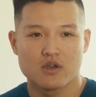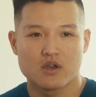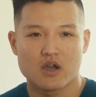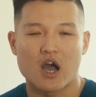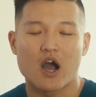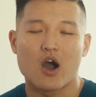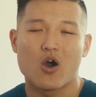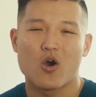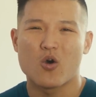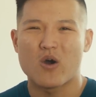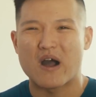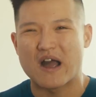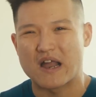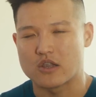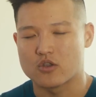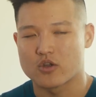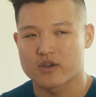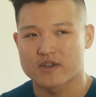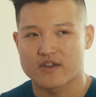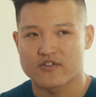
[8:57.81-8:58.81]
how I
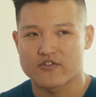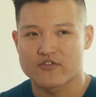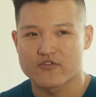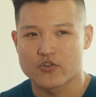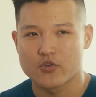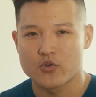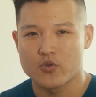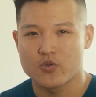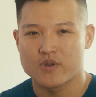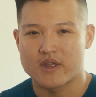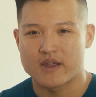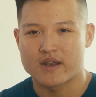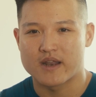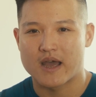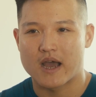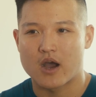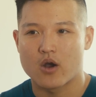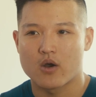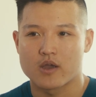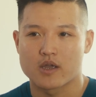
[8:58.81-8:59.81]
look at food and
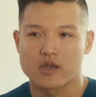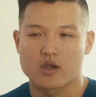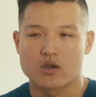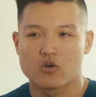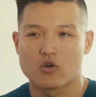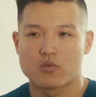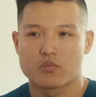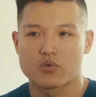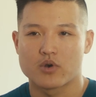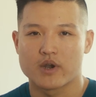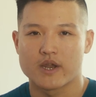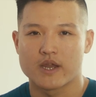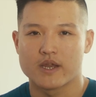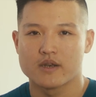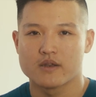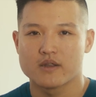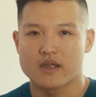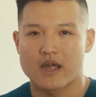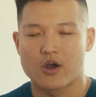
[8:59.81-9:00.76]
how I incorporate